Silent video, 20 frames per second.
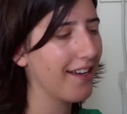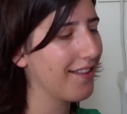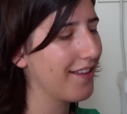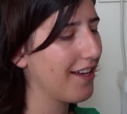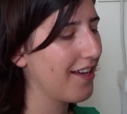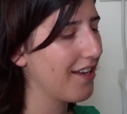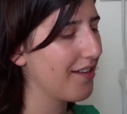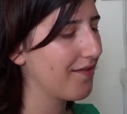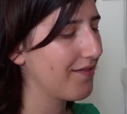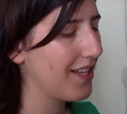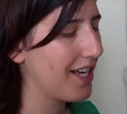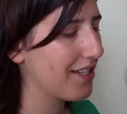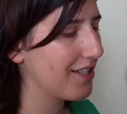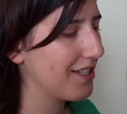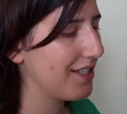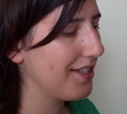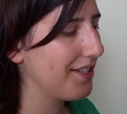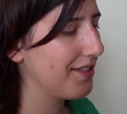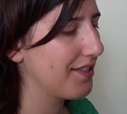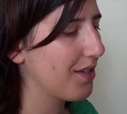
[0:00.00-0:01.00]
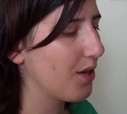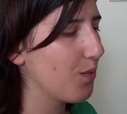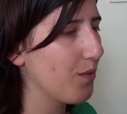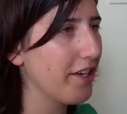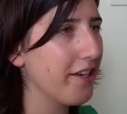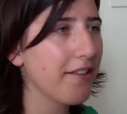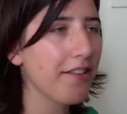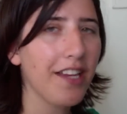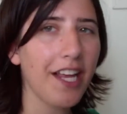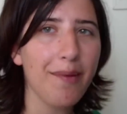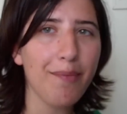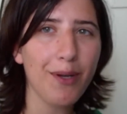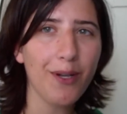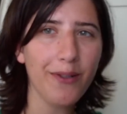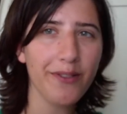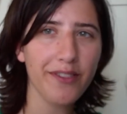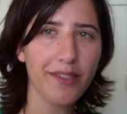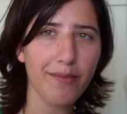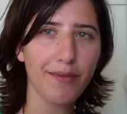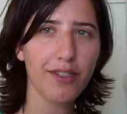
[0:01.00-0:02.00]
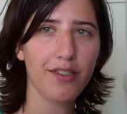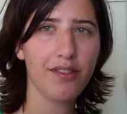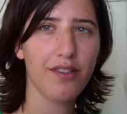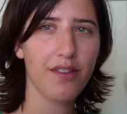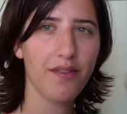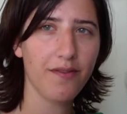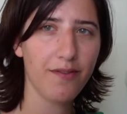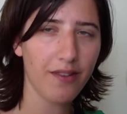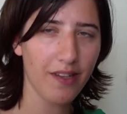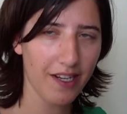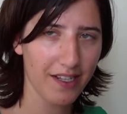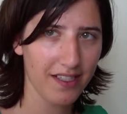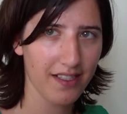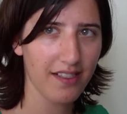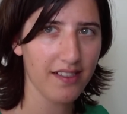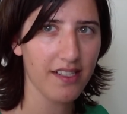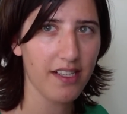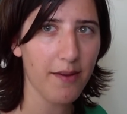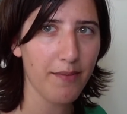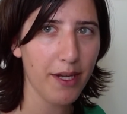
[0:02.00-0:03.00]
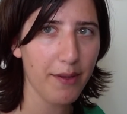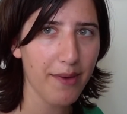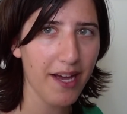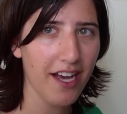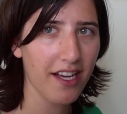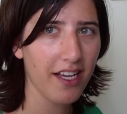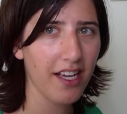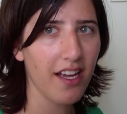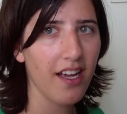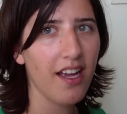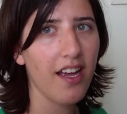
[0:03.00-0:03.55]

and then flashes a weaker light pulse and measures the fluorescence coming back.